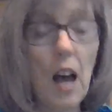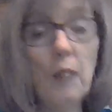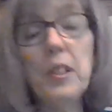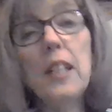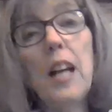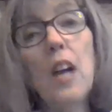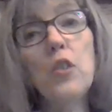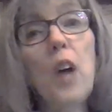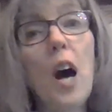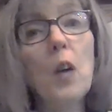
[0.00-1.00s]
I've seen how
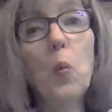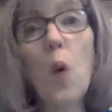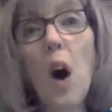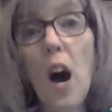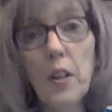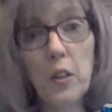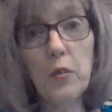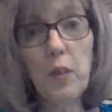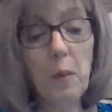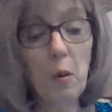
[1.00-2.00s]
you got
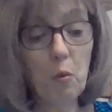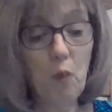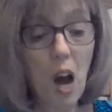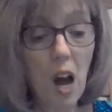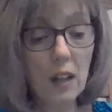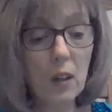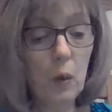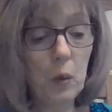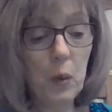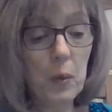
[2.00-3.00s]
water from a rock
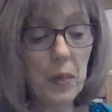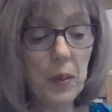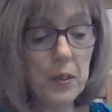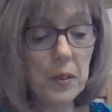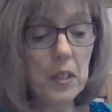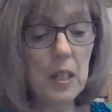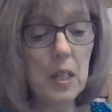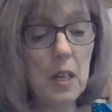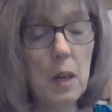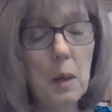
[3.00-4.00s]
when we were
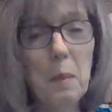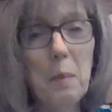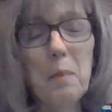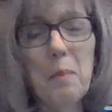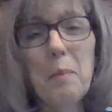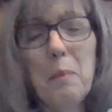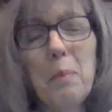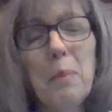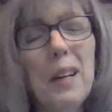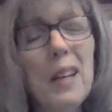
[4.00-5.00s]
thirsty.
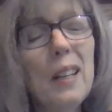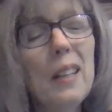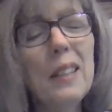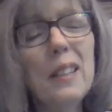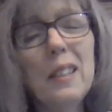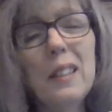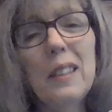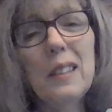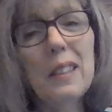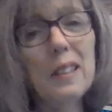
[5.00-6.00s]

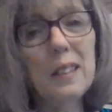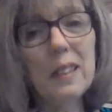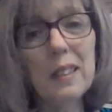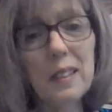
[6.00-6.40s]
But